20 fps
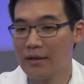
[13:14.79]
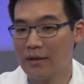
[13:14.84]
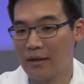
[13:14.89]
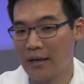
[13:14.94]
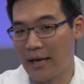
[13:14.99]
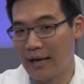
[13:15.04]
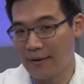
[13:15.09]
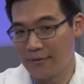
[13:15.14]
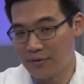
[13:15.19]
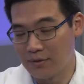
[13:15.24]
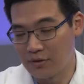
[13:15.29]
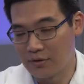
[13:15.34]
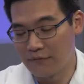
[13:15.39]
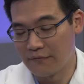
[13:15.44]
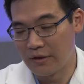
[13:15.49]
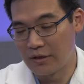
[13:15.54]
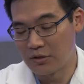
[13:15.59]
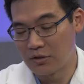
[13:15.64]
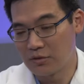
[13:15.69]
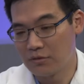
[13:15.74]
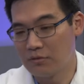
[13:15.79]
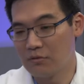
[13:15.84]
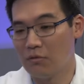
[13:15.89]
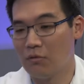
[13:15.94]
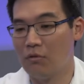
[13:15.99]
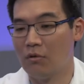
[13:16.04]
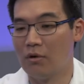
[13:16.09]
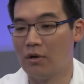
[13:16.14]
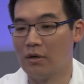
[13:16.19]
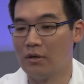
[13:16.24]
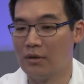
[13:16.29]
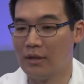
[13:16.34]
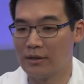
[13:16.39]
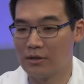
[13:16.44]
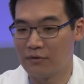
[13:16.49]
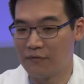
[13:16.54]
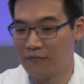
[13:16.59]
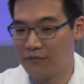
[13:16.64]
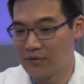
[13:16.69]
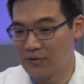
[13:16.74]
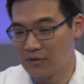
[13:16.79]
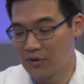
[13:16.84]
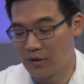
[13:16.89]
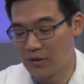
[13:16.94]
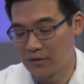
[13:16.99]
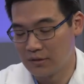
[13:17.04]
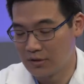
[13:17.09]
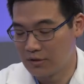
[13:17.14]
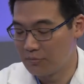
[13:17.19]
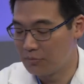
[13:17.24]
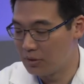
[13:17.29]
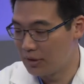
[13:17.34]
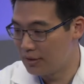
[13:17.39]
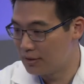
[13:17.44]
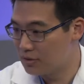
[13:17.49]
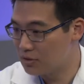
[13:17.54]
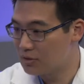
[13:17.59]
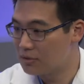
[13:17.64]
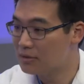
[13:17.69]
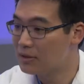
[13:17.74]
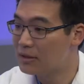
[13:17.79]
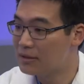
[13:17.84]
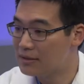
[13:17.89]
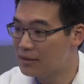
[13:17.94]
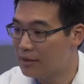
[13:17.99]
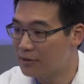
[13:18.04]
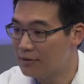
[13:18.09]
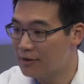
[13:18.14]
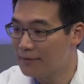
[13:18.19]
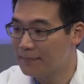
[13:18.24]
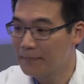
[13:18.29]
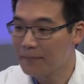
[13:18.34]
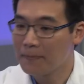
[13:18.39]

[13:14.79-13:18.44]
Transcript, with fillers: cath intervention, or electrophysiology ablation, et cetera.